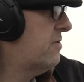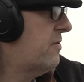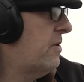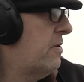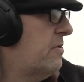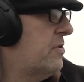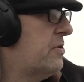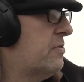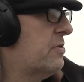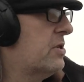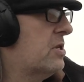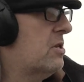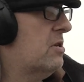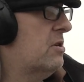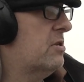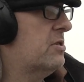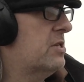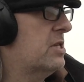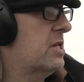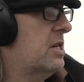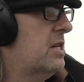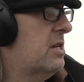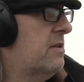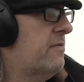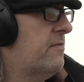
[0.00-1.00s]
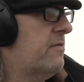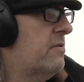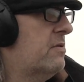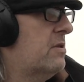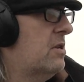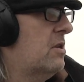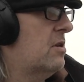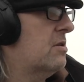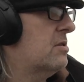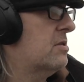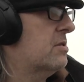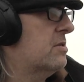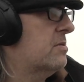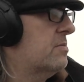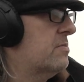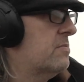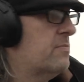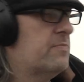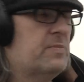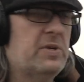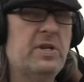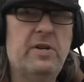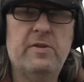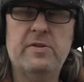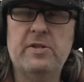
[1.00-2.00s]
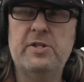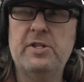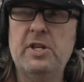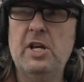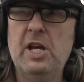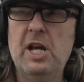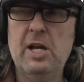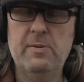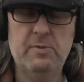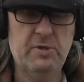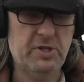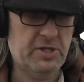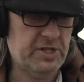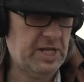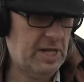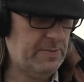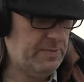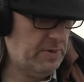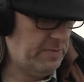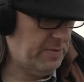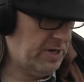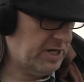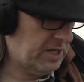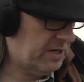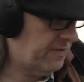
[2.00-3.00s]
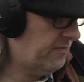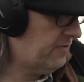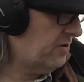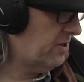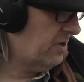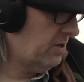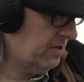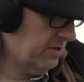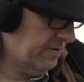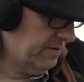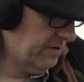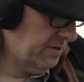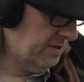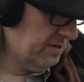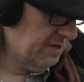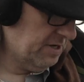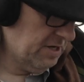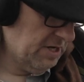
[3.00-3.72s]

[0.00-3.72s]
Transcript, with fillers: if I was recording here for a long period of time is set my microphone on the